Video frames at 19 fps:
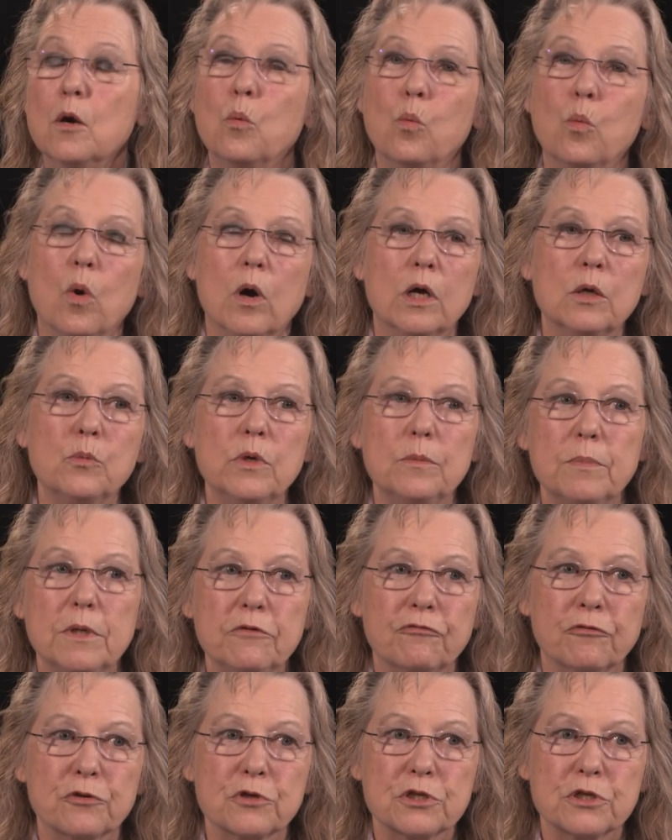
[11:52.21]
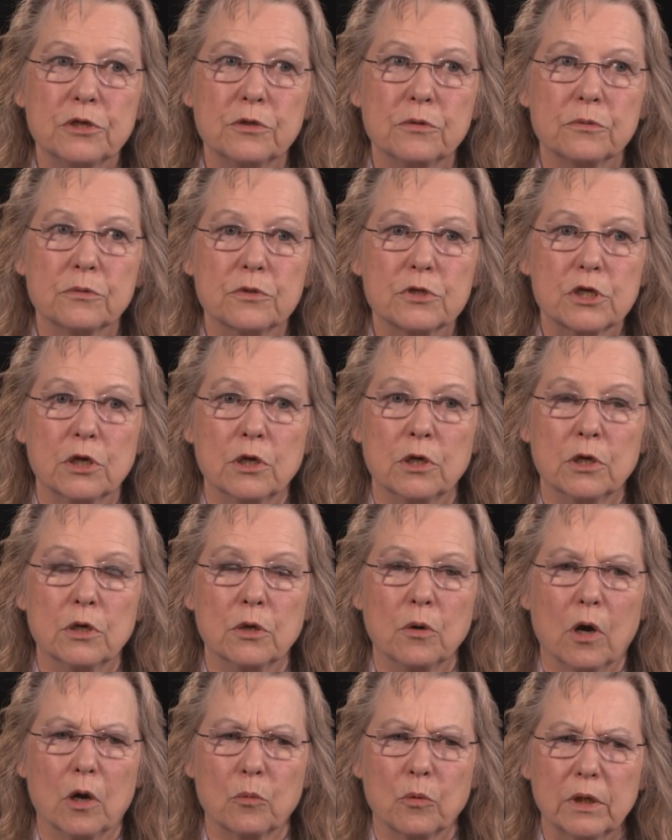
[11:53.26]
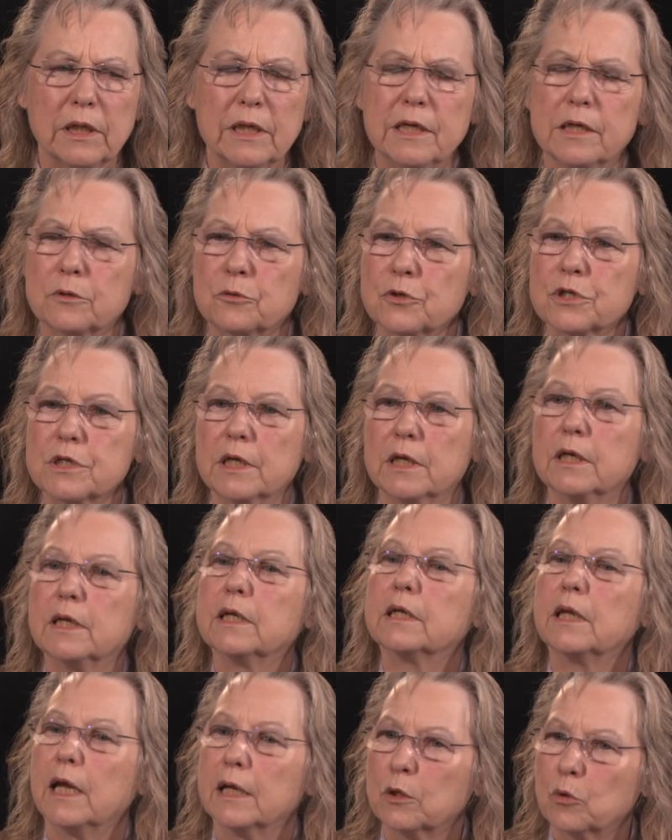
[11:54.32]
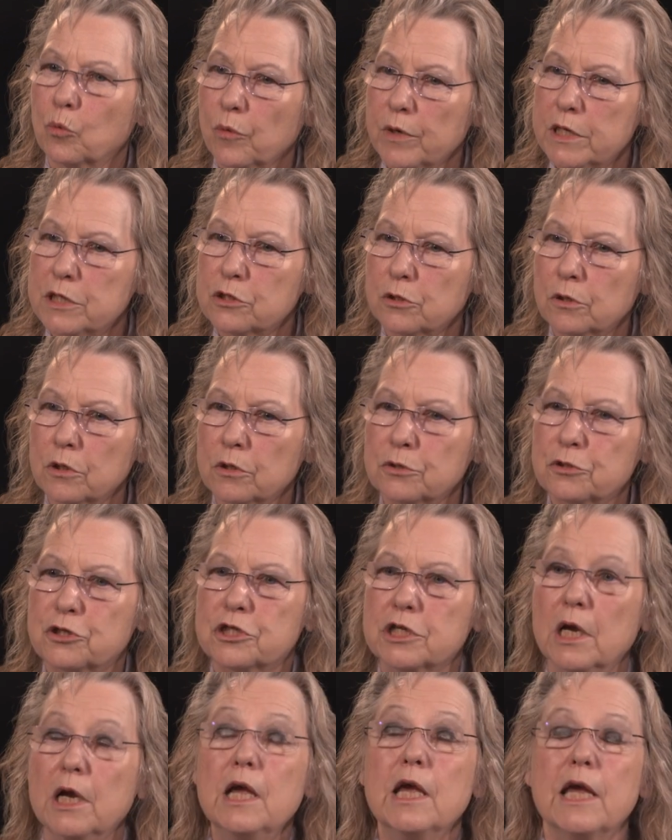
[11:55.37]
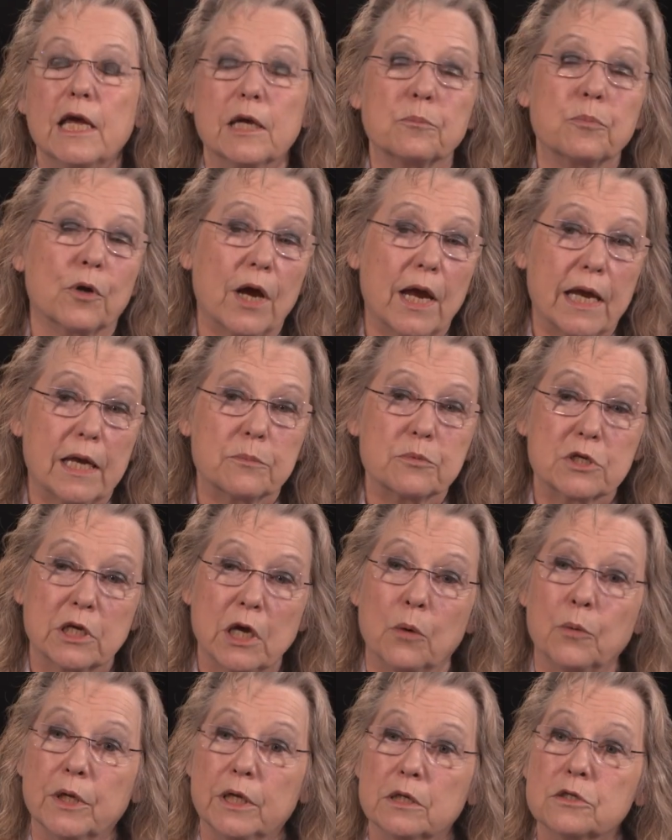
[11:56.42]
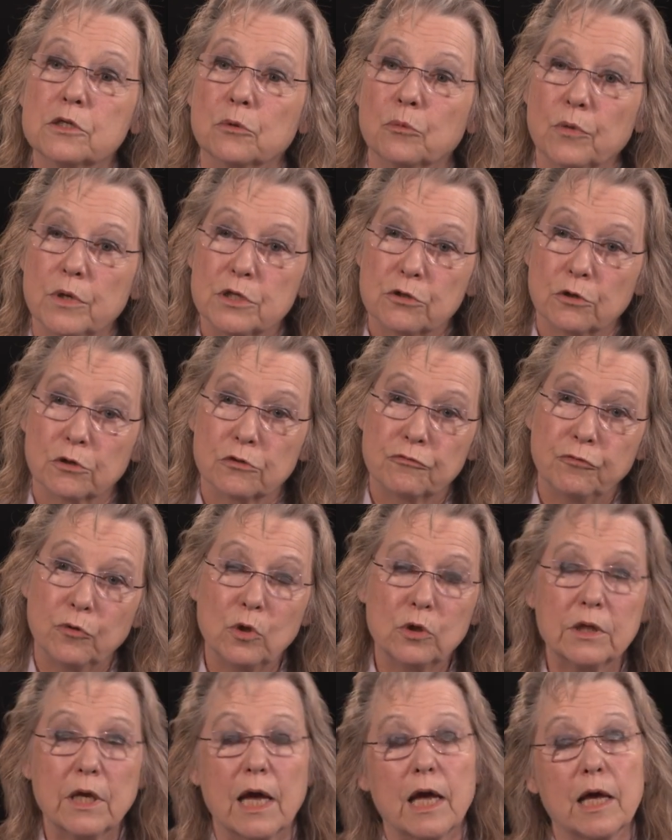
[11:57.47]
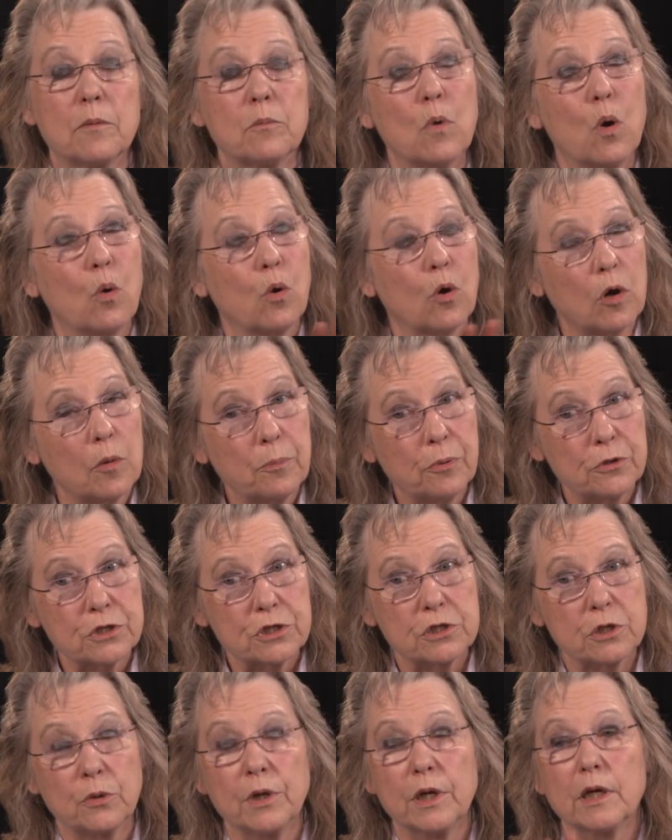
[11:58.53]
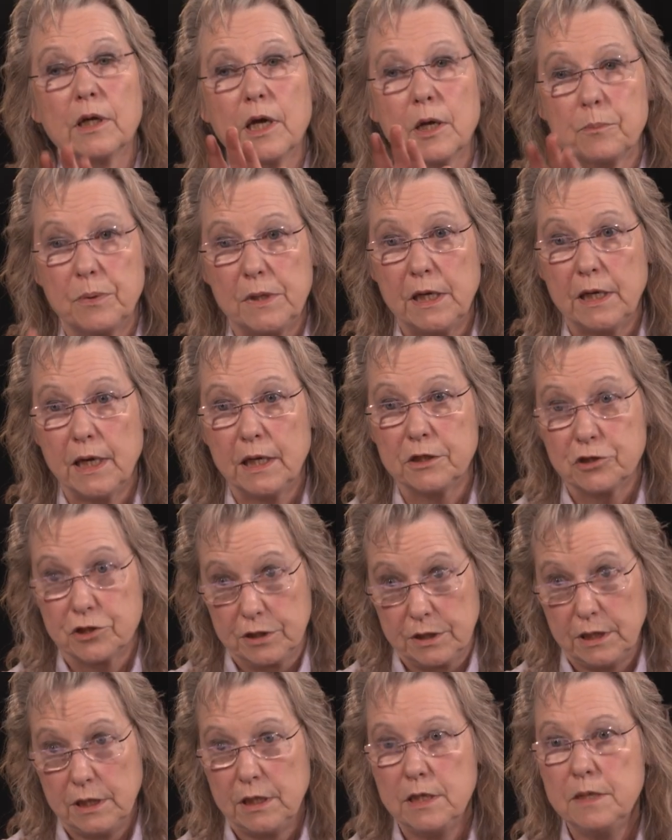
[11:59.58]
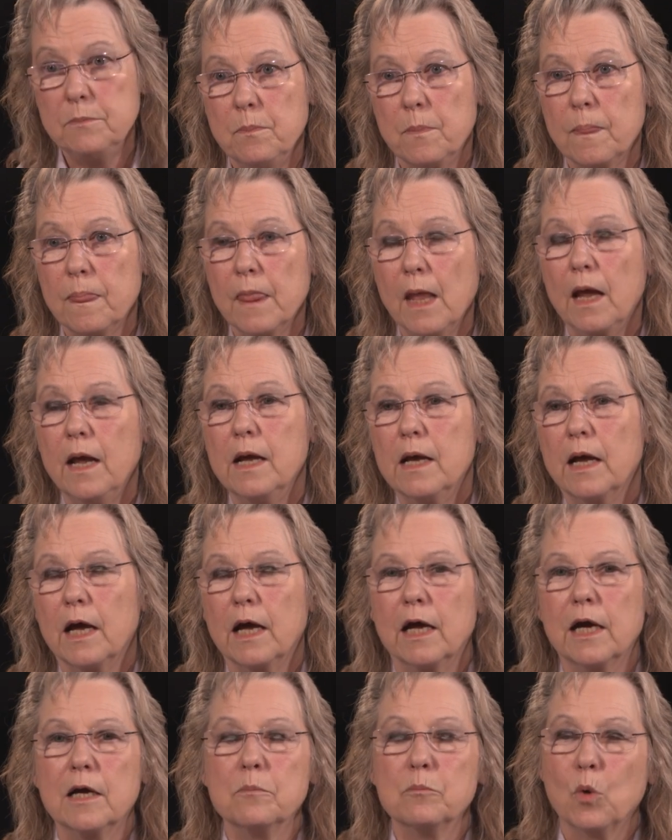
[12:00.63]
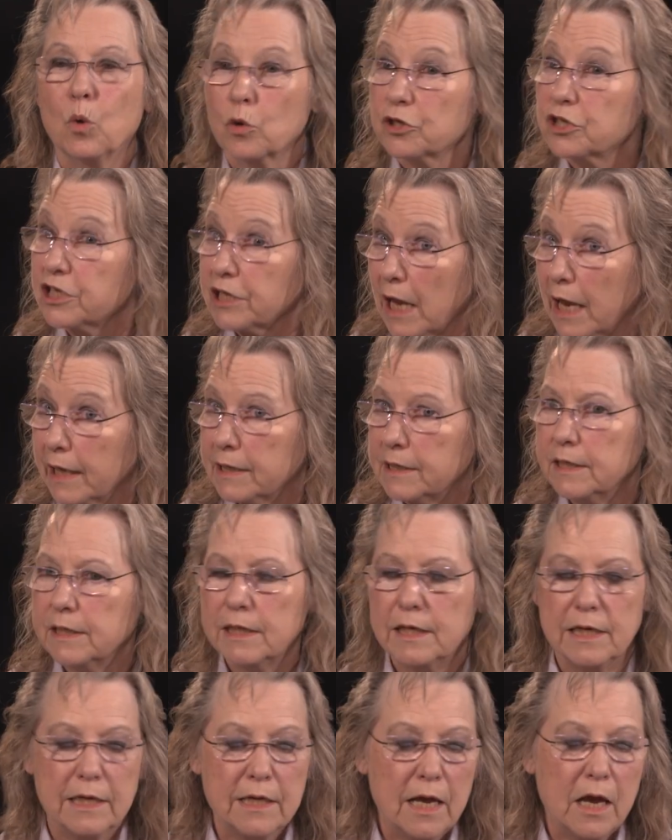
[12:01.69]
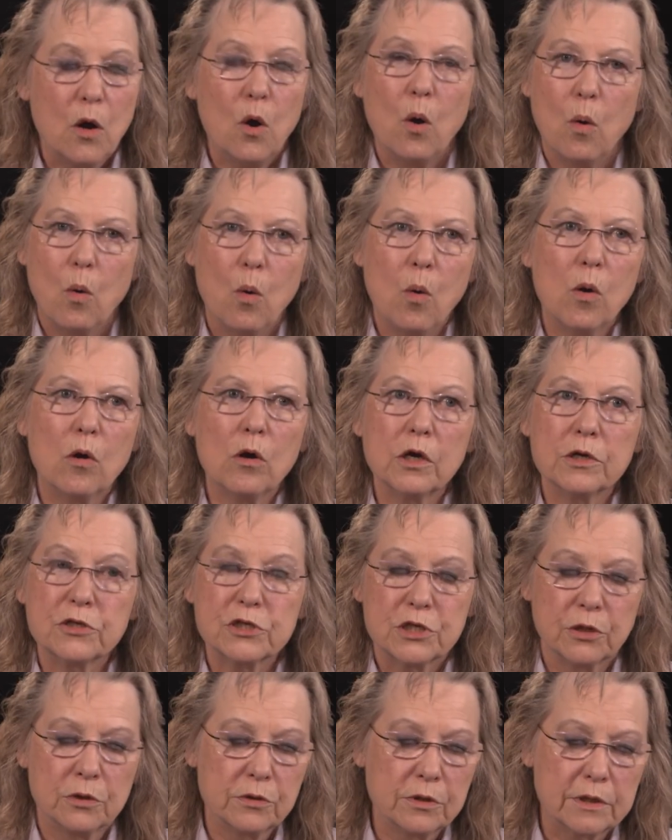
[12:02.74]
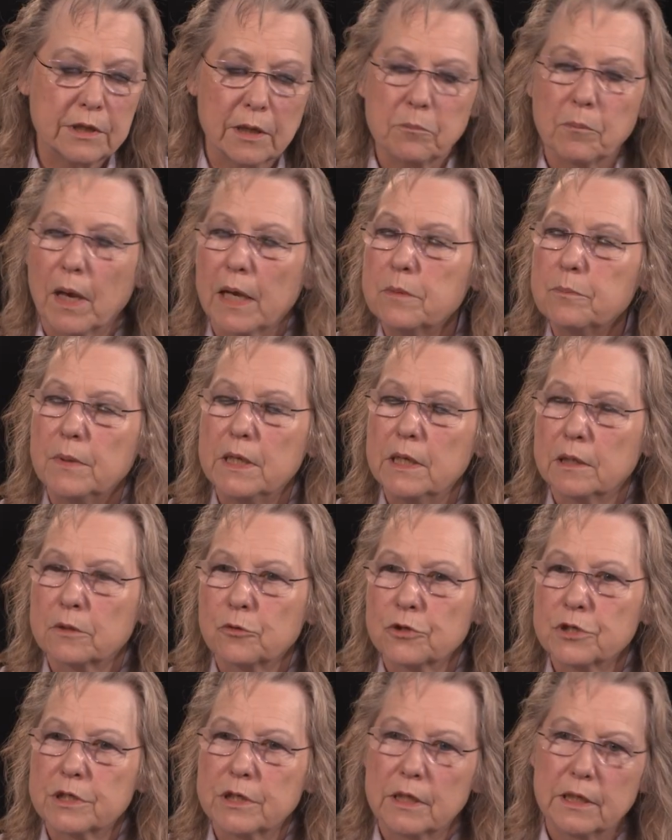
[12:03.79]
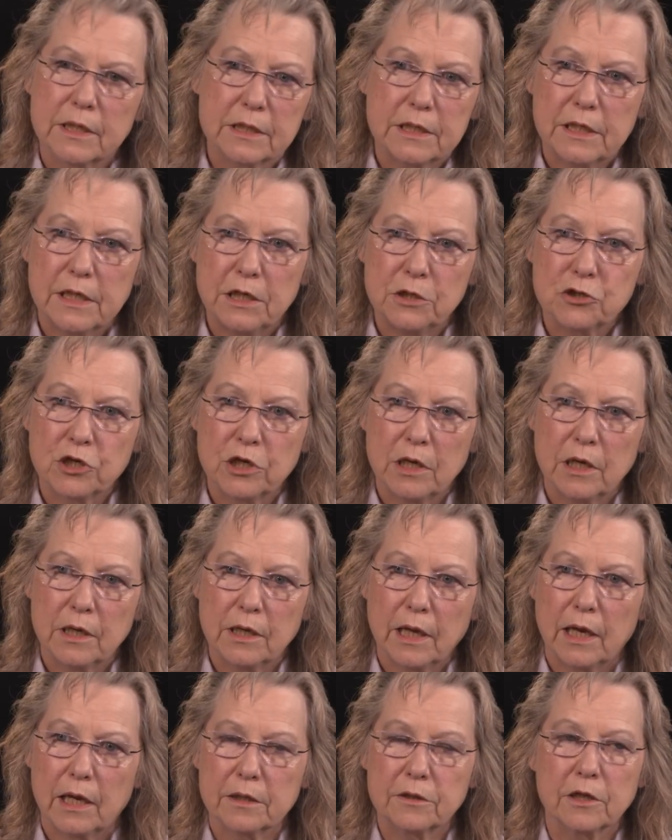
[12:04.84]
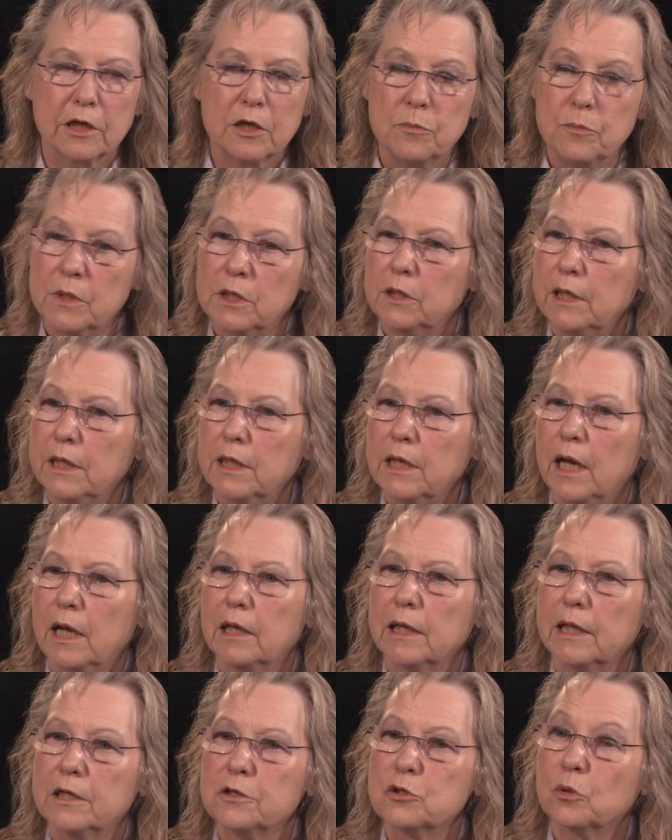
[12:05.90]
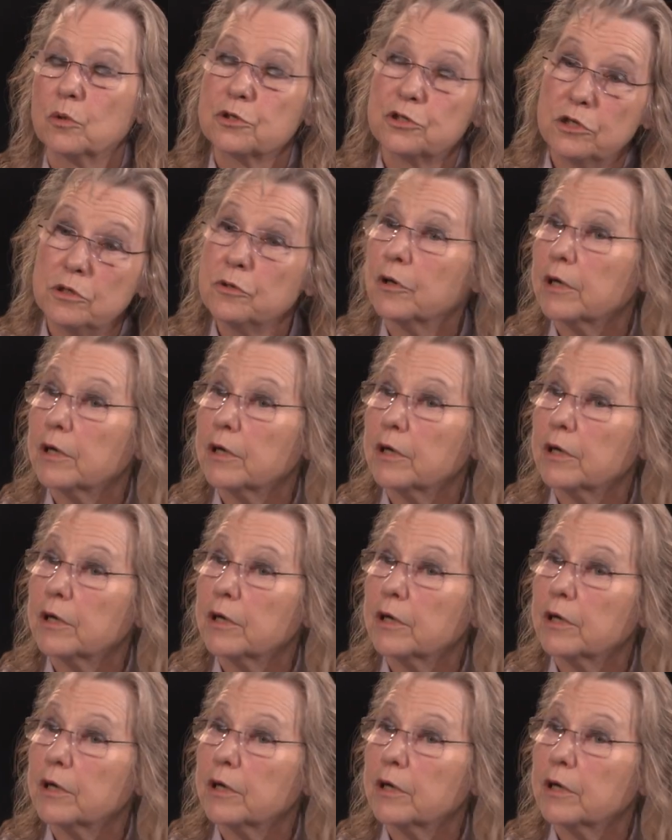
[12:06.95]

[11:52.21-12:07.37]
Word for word: One would be for students who are really interested in like research and perhaps going into research full time or pursuing a PhD. Okay. Um, or PsyD or a student that might be interested in teaching at the community college or junior